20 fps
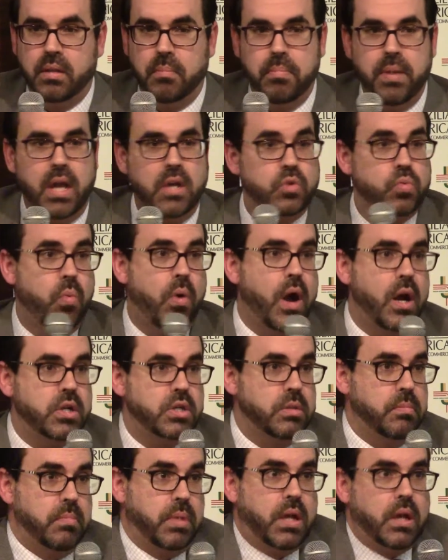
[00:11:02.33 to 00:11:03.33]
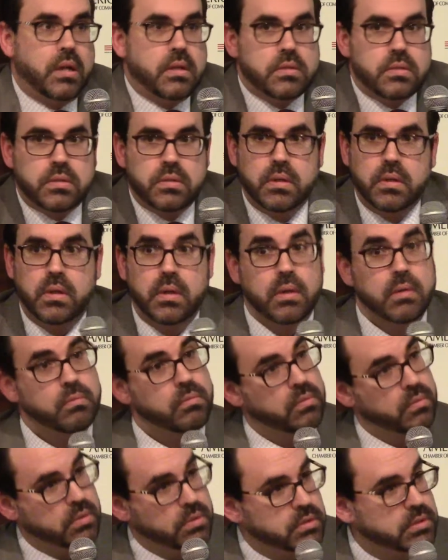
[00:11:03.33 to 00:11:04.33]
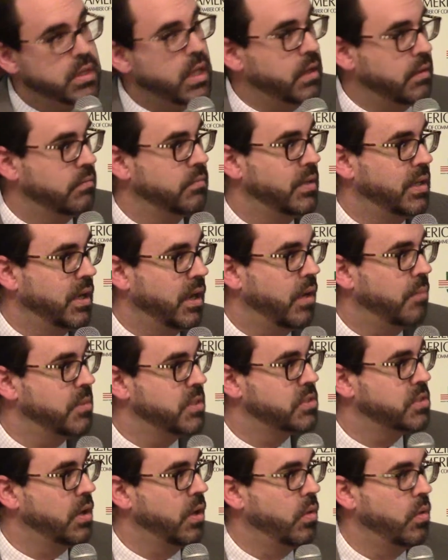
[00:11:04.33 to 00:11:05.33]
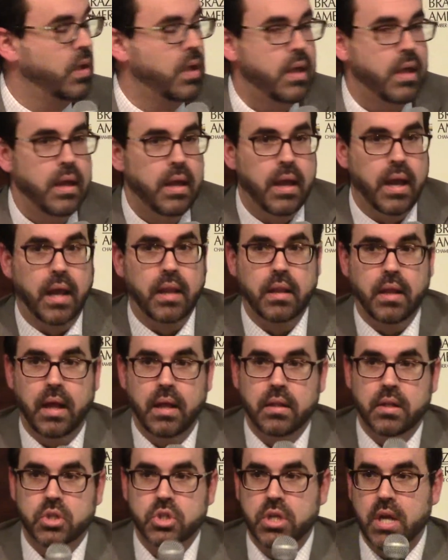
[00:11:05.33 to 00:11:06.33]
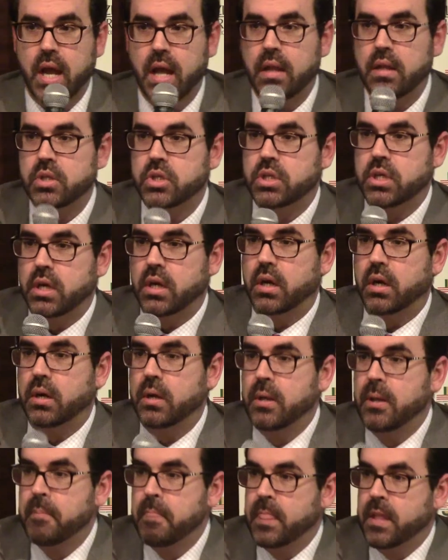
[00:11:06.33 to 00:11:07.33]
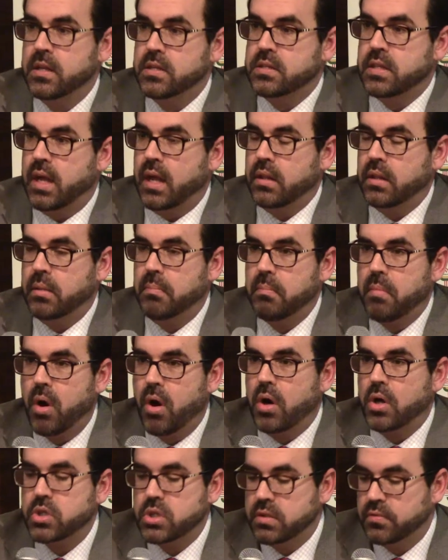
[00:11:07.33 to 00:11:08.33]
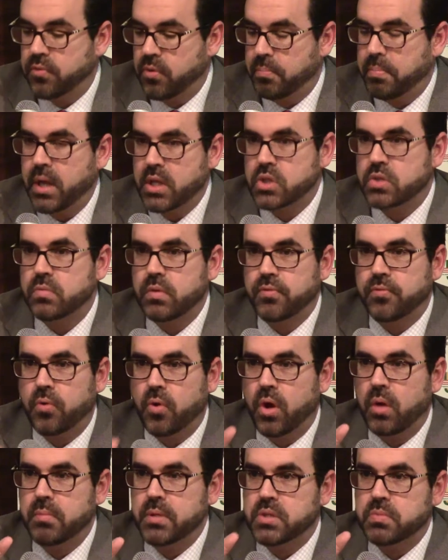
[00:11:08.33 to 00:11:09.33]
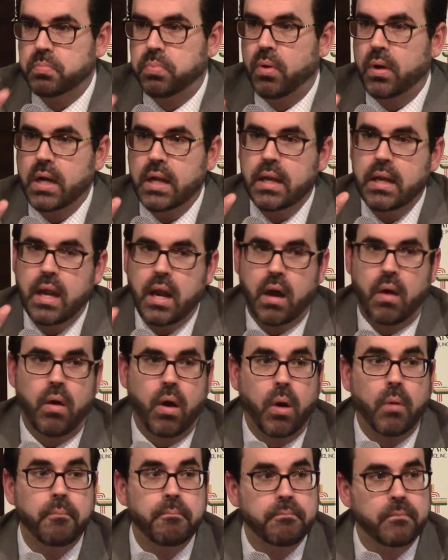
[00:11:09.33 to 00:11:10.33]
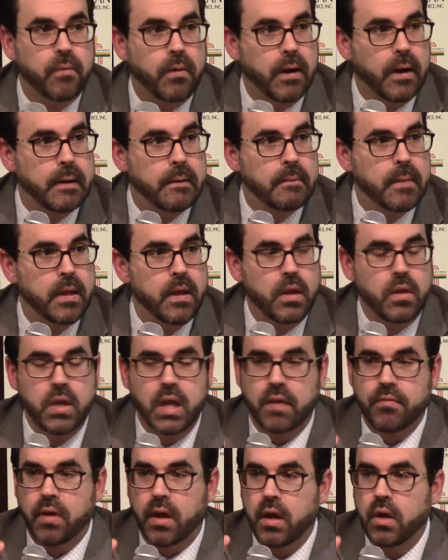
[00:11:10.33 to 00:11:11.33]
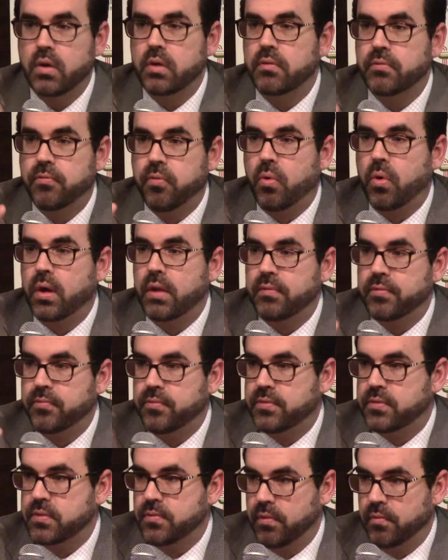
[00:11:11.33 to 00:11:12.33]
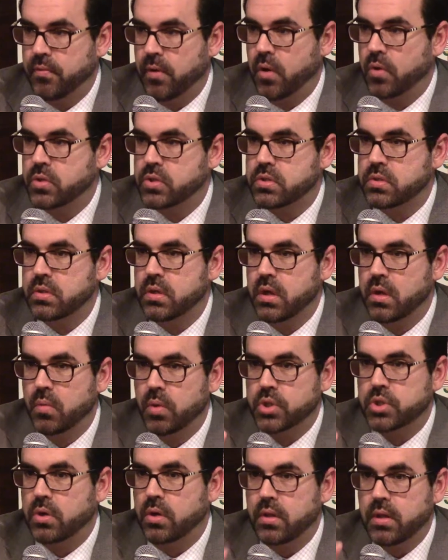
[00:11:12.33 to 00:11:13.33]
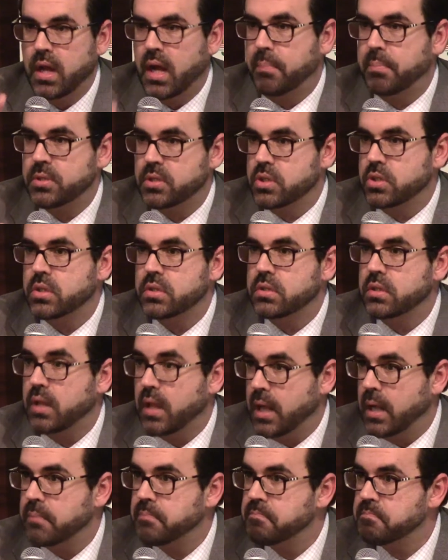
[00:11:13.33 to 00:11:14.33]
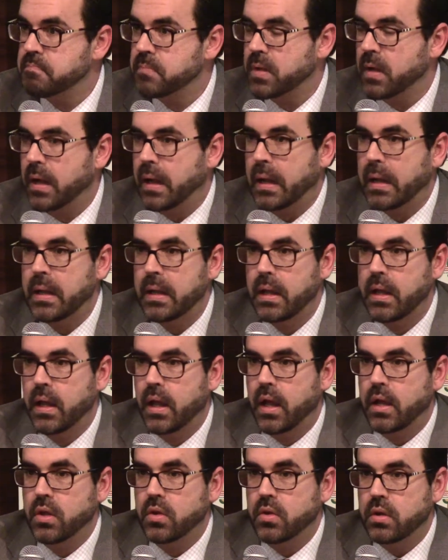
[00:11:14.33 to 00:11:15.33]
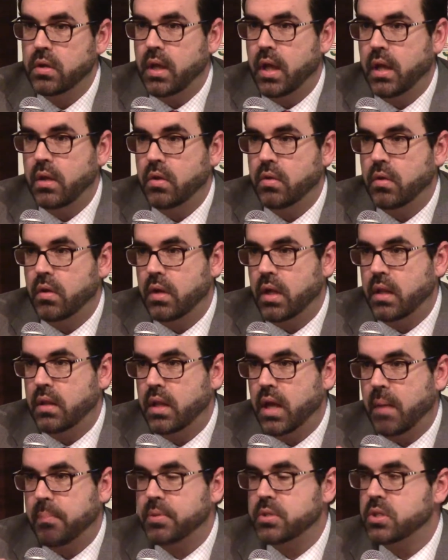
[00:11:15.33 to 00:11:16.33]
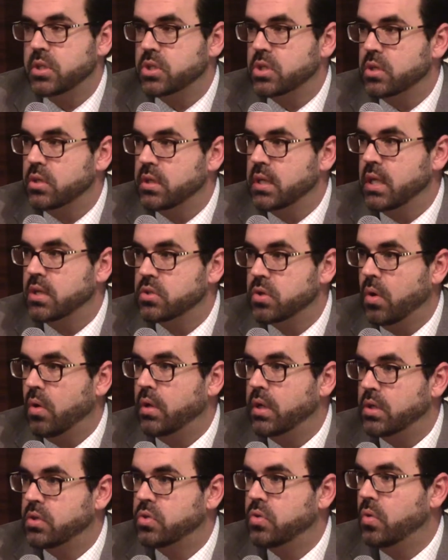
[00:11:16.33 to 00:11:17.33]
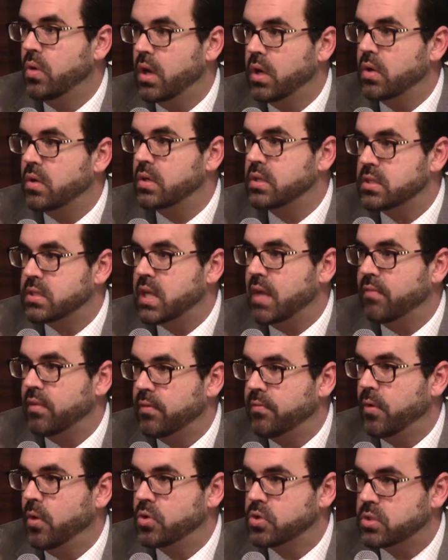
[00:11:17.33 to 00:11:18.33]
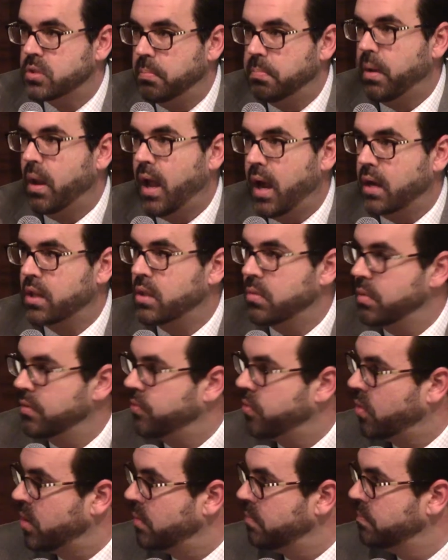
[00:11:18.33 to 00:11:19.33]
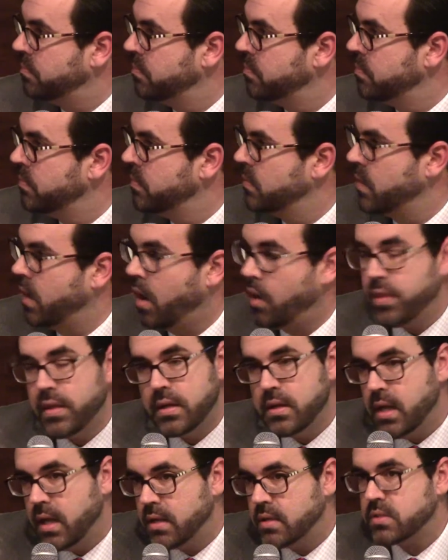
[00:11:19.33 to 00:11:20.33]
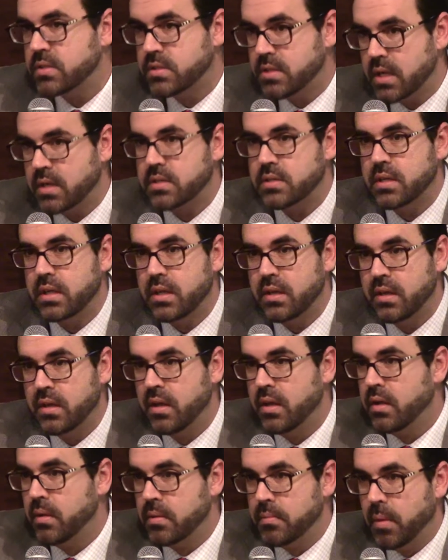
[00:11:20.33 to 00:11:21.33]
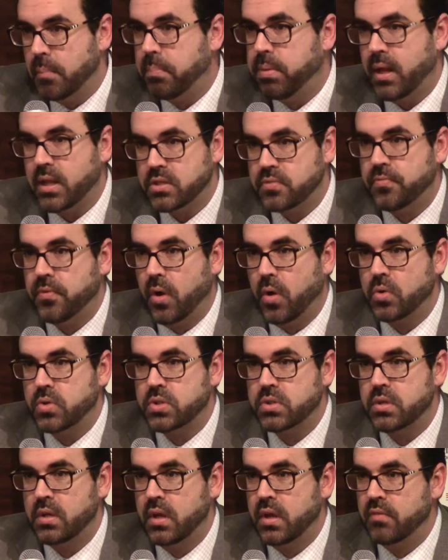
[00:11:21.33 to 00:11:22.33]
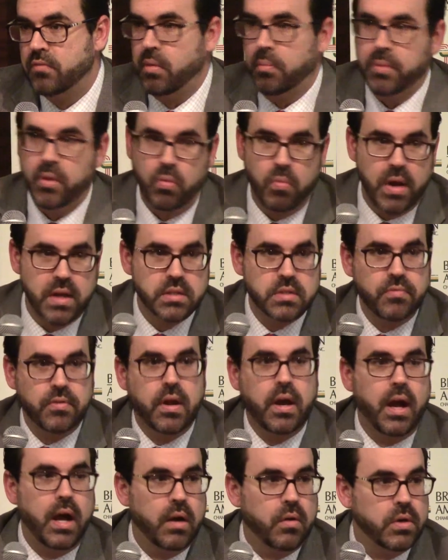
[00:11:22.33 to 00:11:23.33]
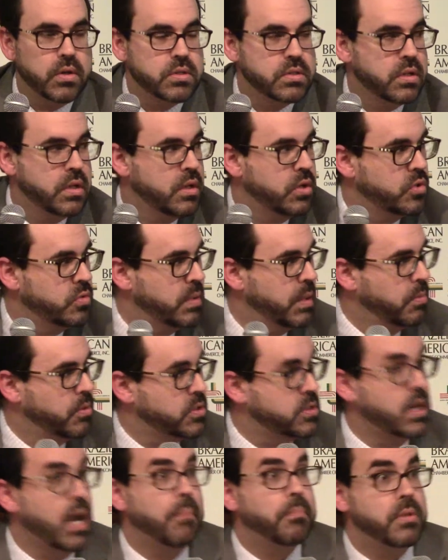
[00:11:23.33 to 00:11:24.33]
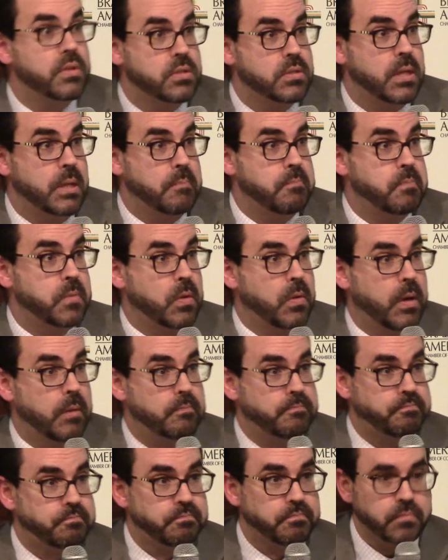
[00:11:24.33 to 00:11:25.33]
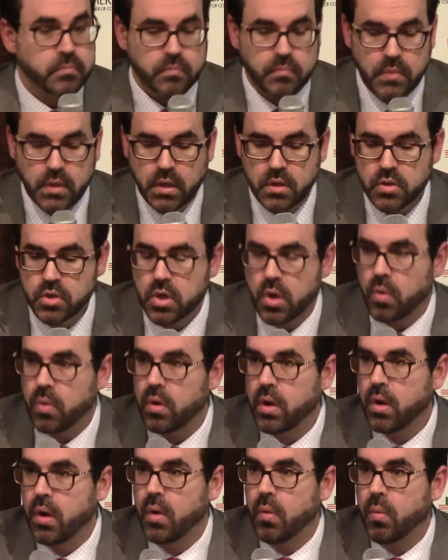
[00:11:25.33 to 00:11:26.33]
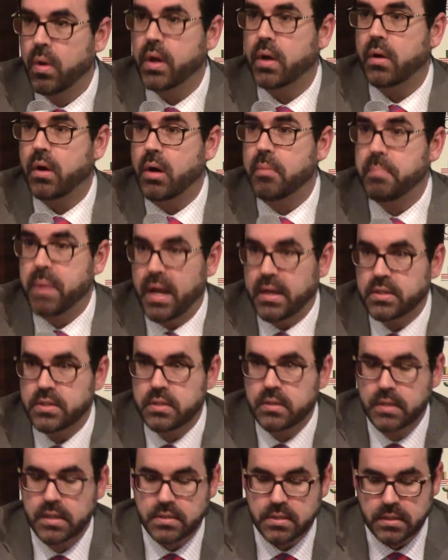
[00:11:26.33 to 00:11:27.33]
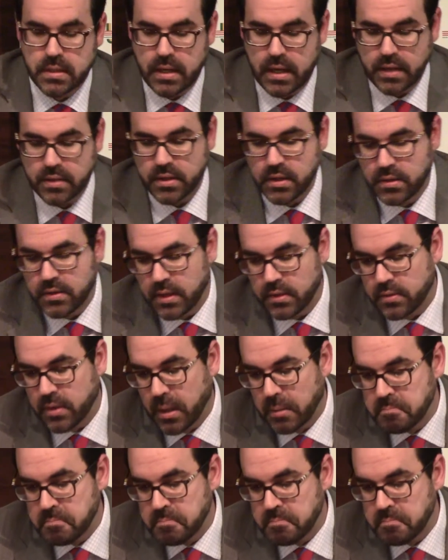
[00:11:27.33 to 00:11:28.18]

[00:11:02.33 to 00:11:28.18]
the bench watching, because we'll see, So, and the challenge here is that the margin for pension reform is pretty narrow, right? You have 140 votes, which are in the opposition today, and the opposition needs only 207 votes to block the reform. All they need is 60 plus votes from the rest of Congress to be able to stop this thing, right? So, what are our bets? Listen, I think that